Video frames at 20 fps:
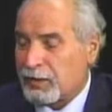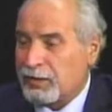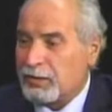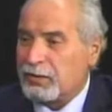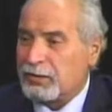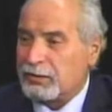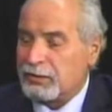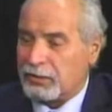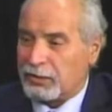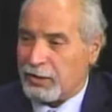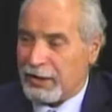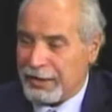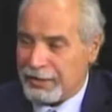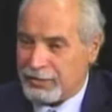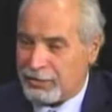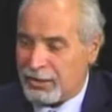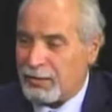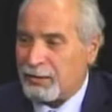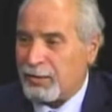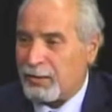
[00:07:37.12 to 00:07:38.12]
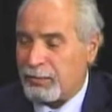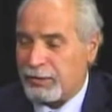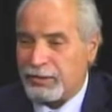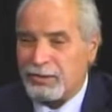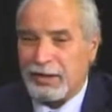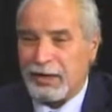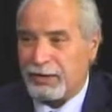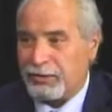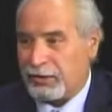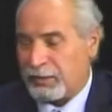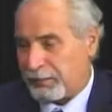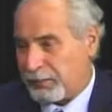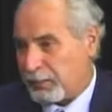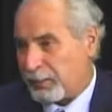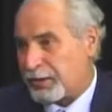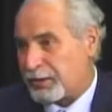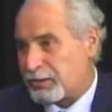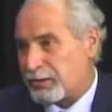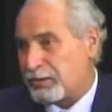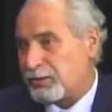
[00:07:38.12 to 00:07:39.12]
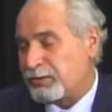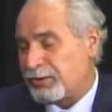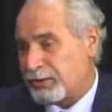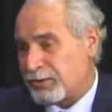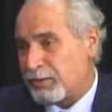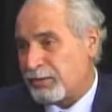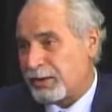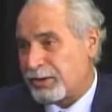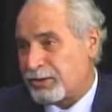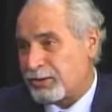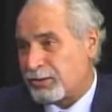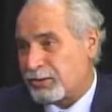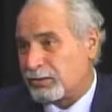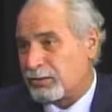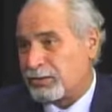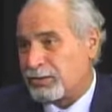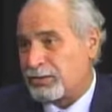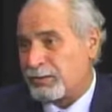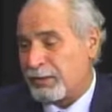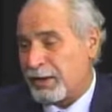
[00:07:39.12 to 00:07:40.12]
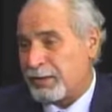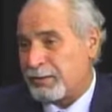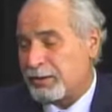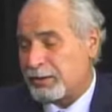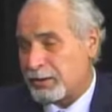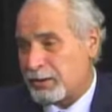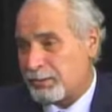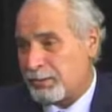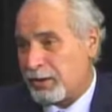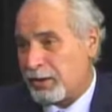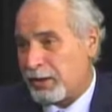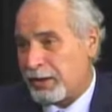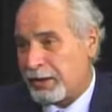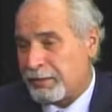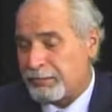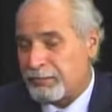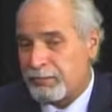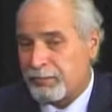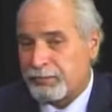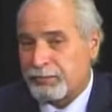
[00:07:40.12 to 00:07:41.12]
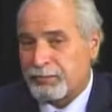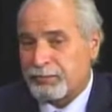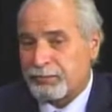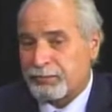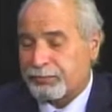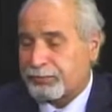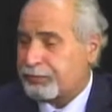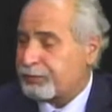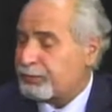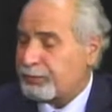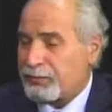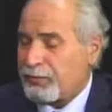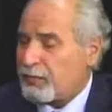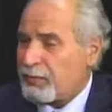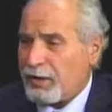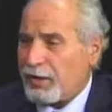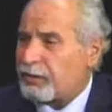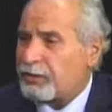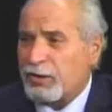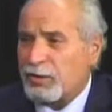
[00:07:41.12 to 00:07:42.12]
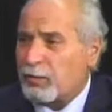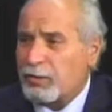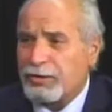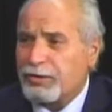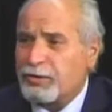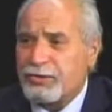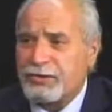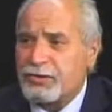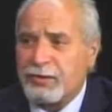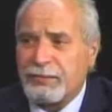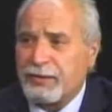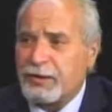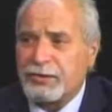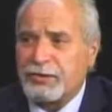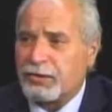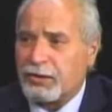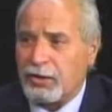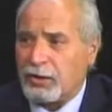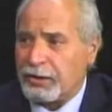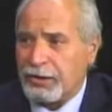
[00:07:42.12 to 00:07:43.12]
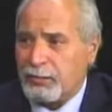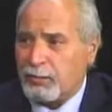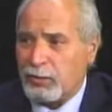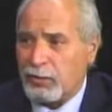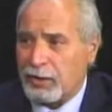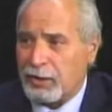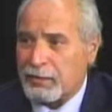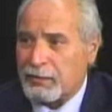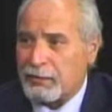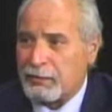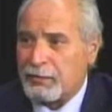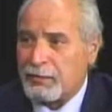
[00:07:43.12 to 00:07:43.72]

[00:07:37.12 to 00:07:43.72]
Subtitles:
The last time I went down there for my surgeries on my shoulders and my spine, they weren't using the fentanyl anymore.